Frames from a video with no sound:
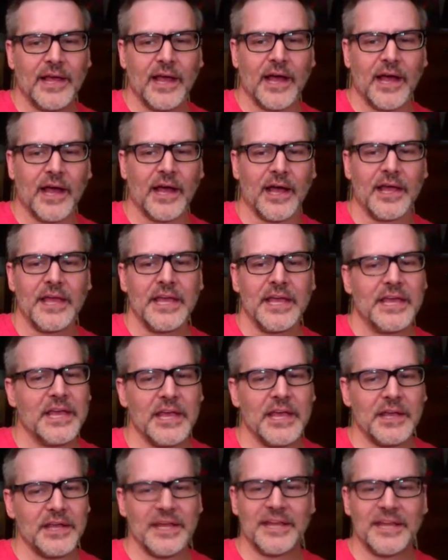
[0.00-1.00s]
Uh, yeah.
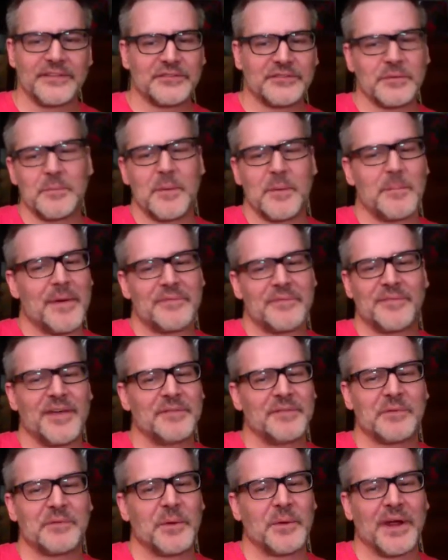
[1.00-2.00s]
hit, hit some of my
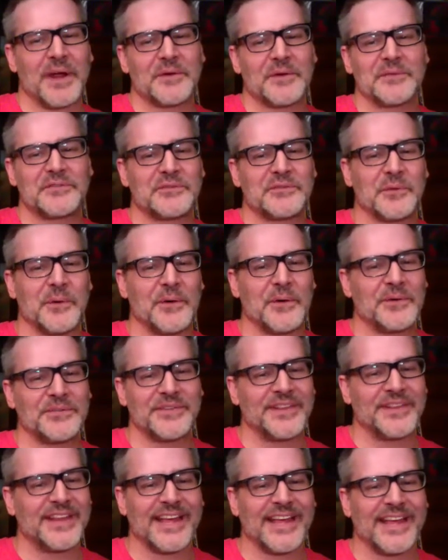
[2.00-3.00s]
favorite record stores
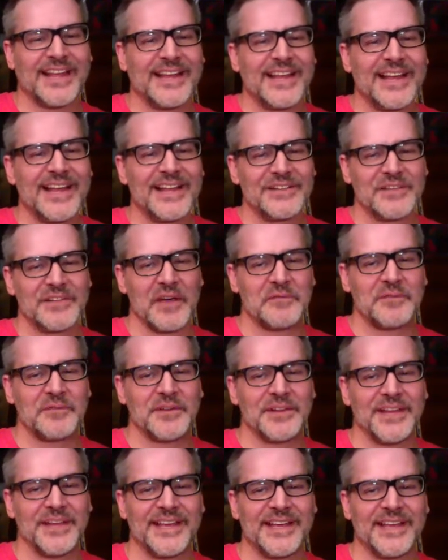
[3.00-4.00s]
and then
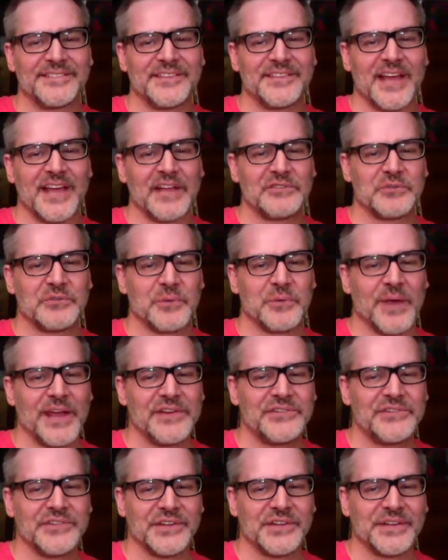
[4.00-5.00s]
definitely hit
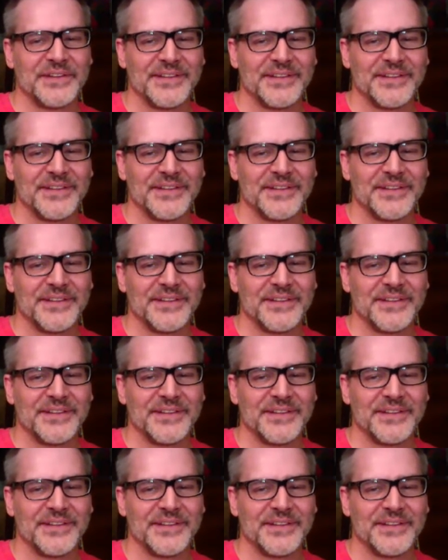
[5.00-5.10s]
saturation.